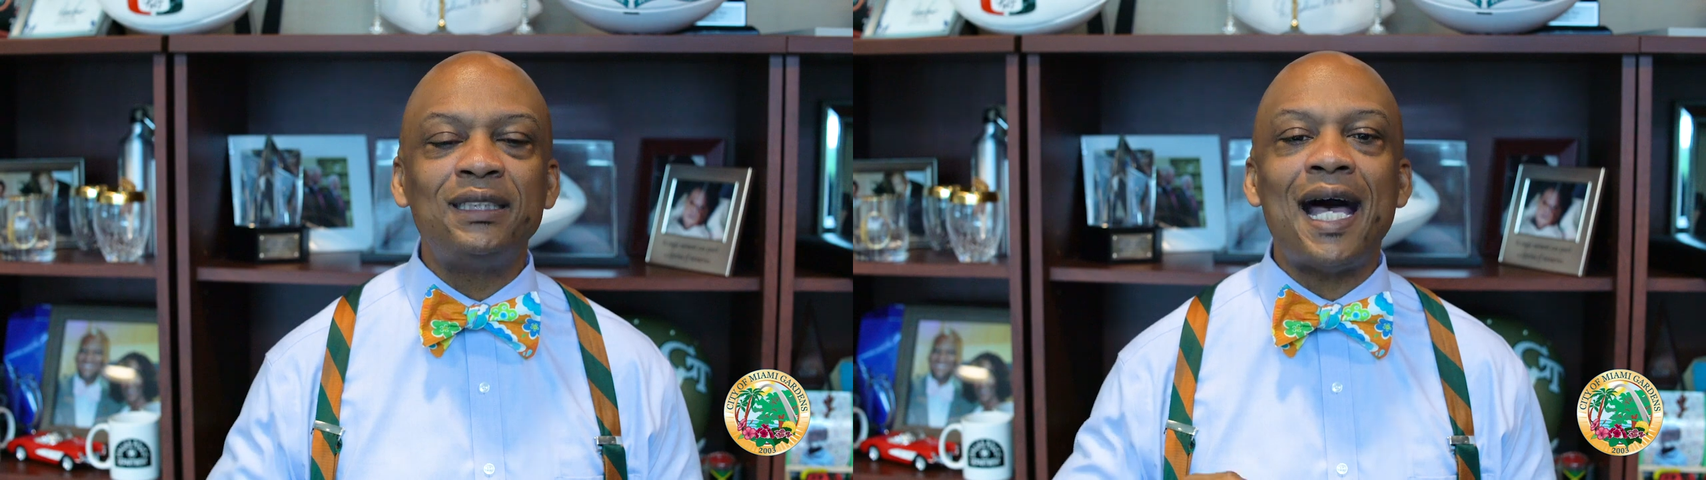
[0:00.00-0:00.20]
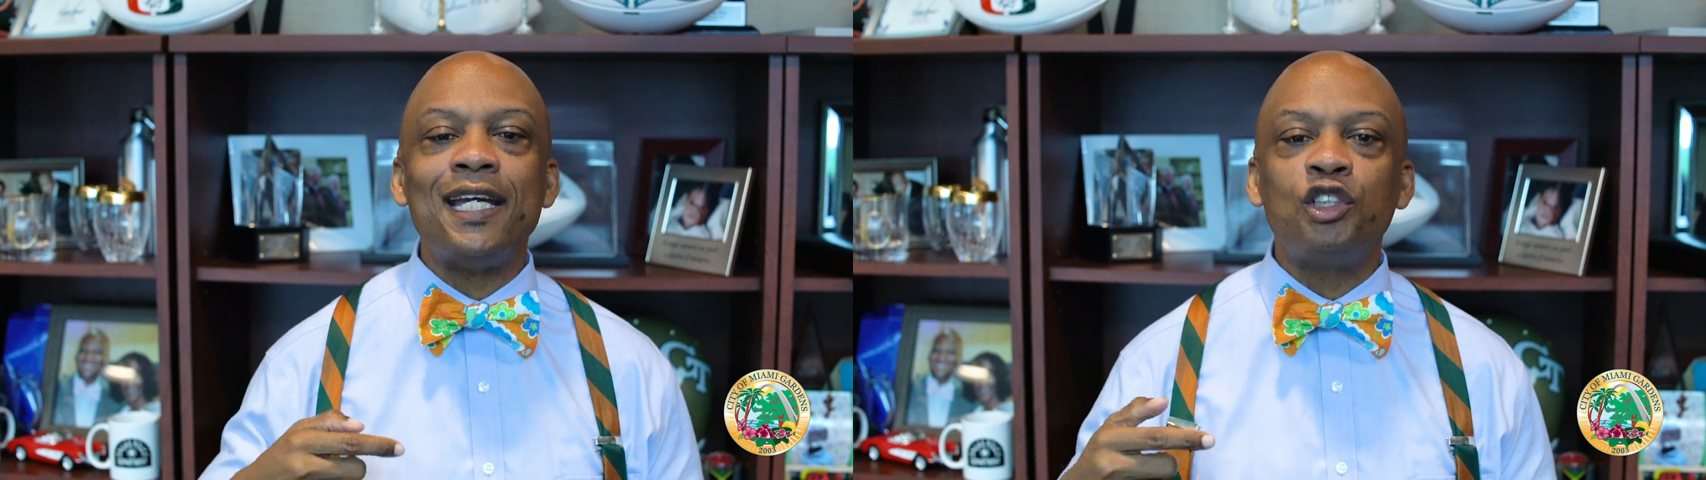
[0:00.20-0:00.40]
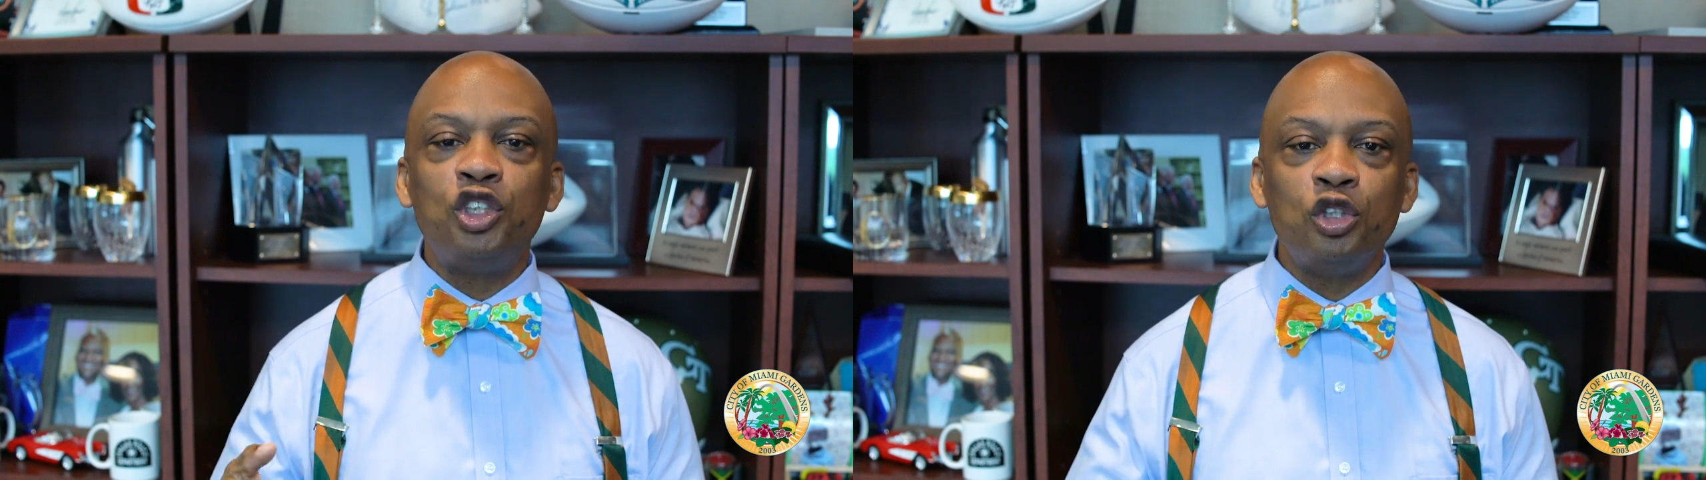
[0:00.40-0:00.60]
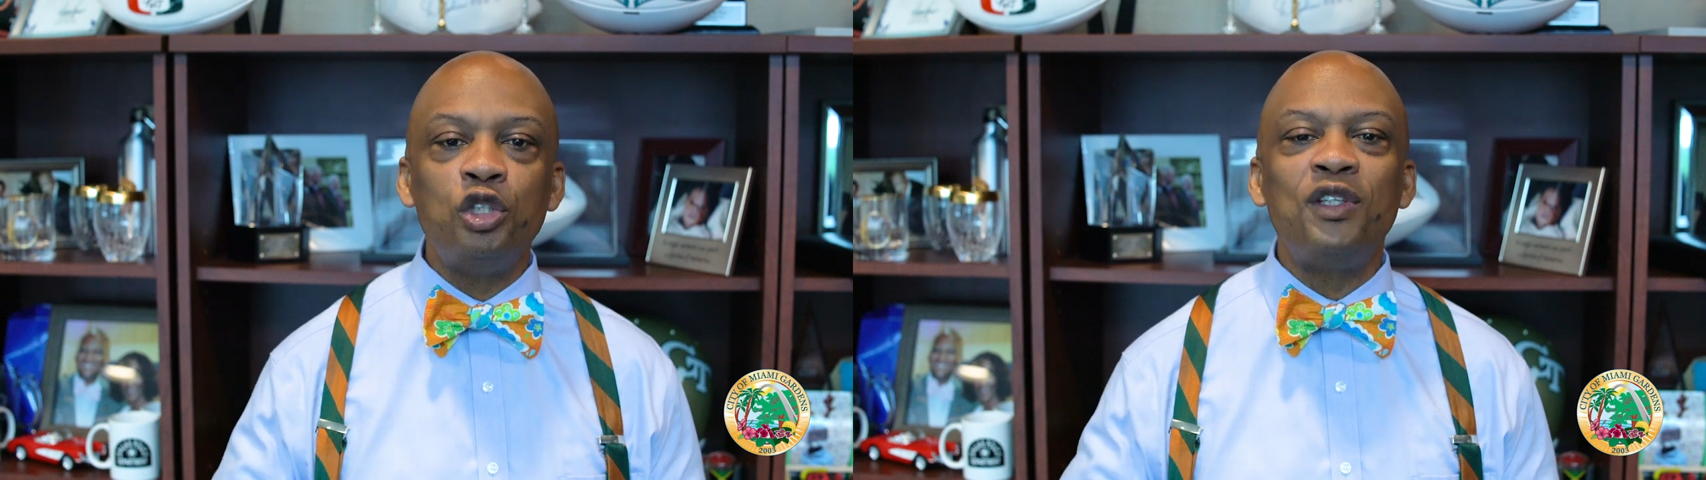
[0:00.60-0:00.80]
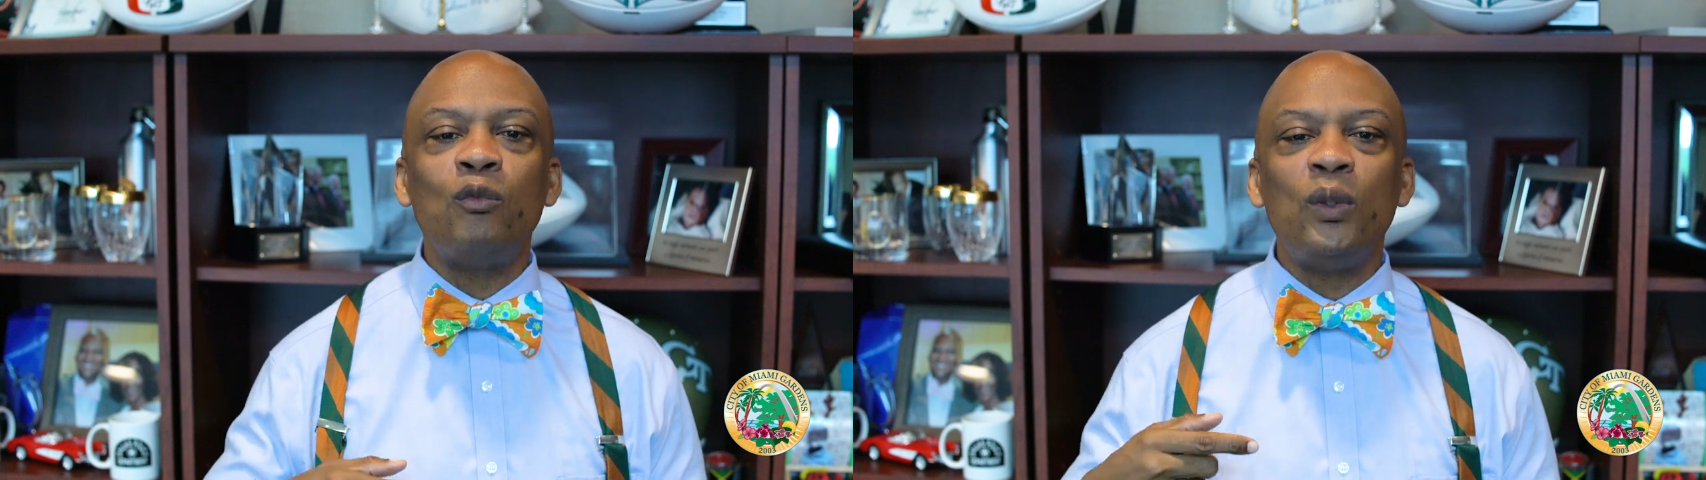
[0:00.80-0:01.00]
I assure
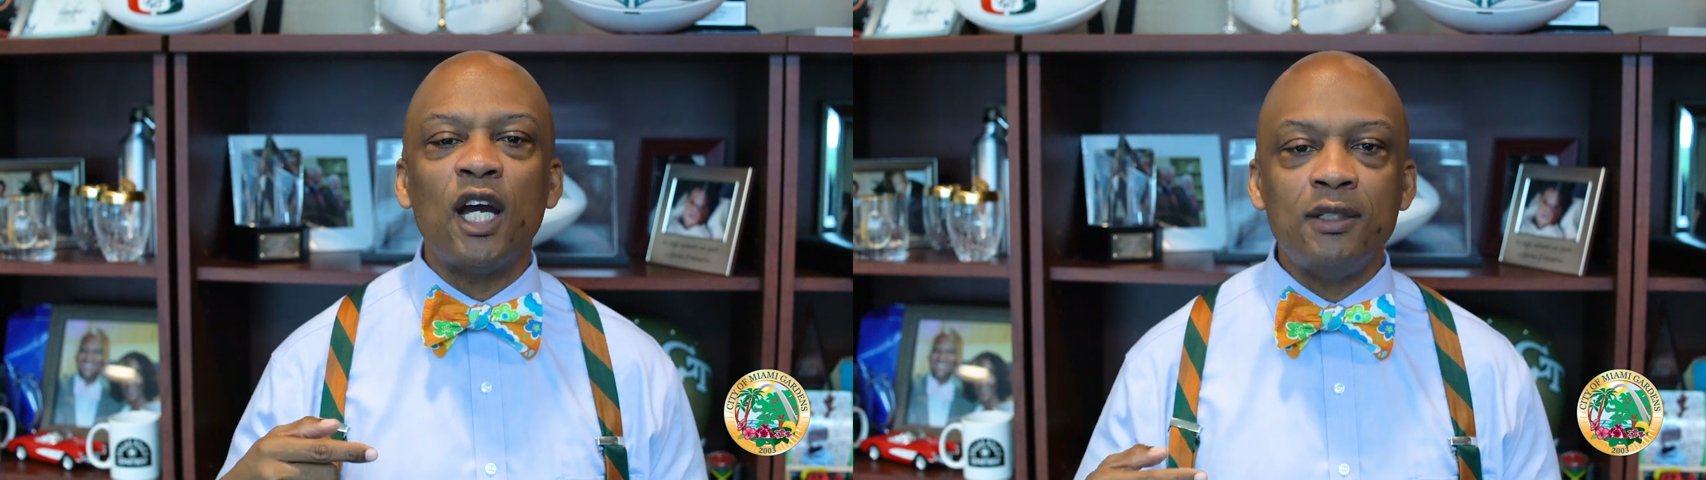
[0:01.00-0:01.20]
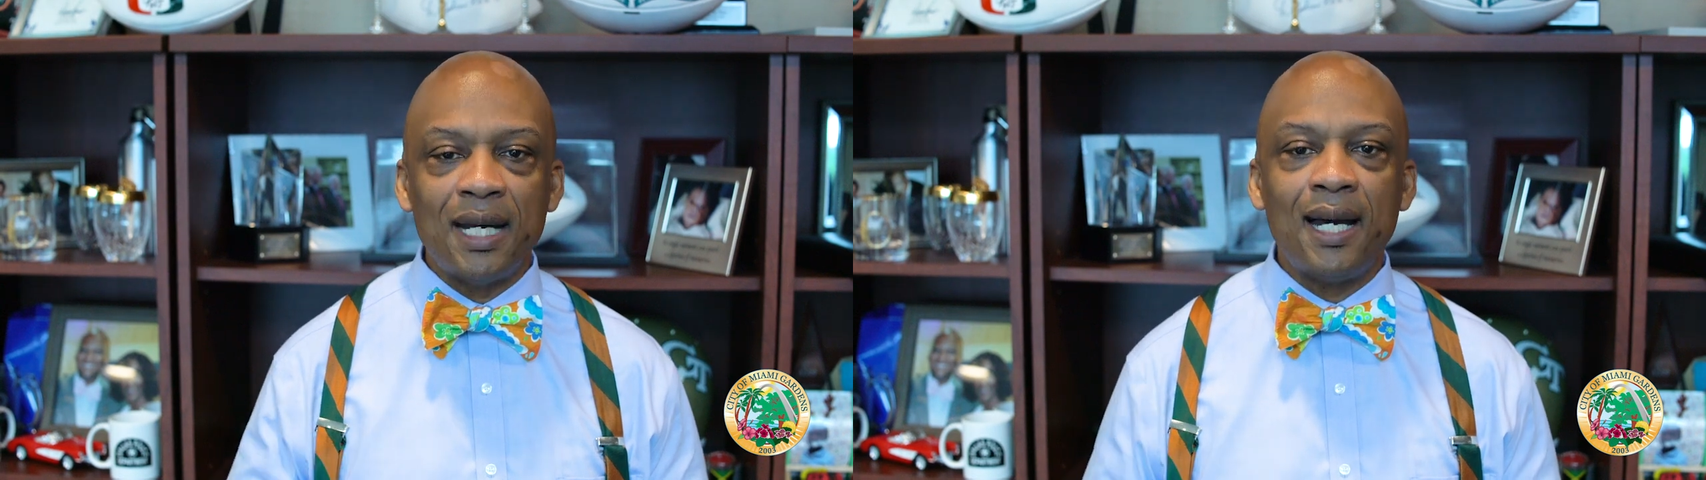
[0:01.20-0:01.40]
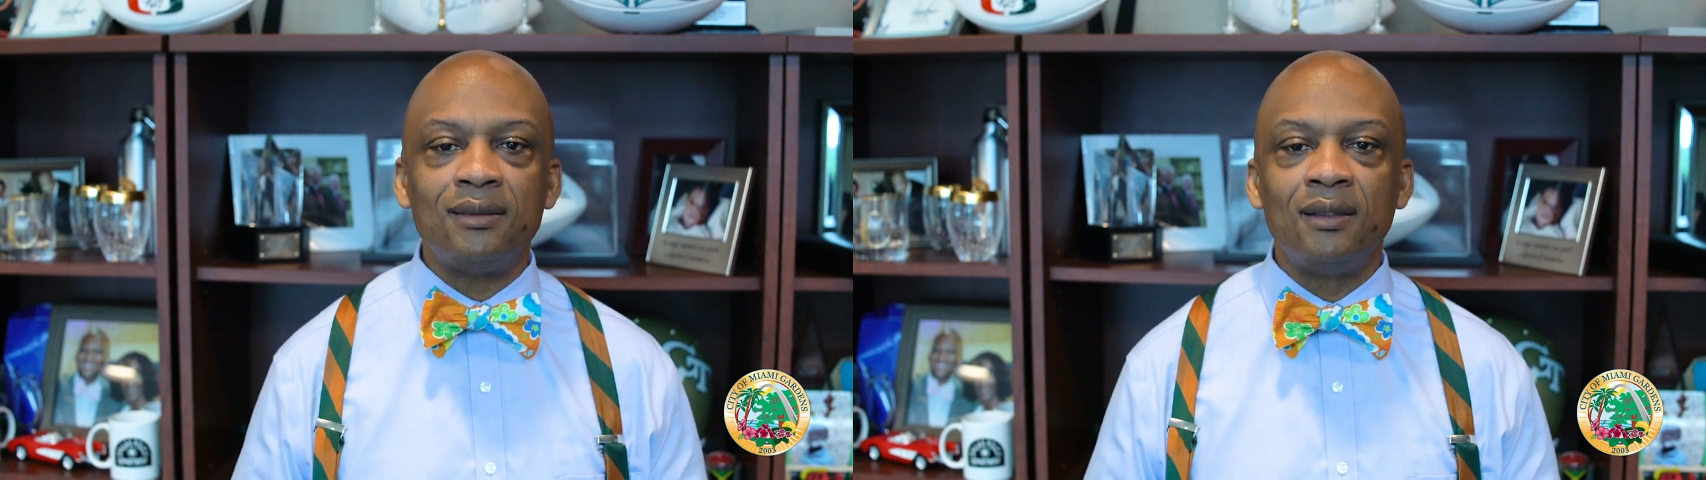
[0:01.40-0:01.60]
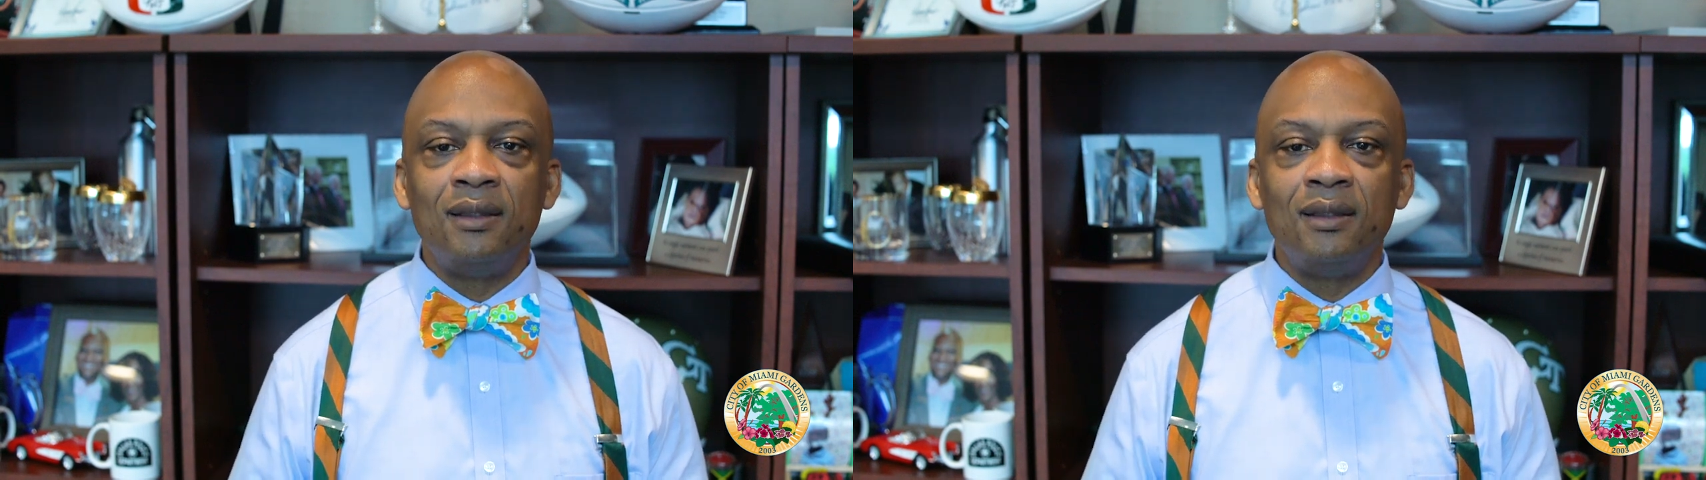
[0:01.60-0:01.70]
you that we are not.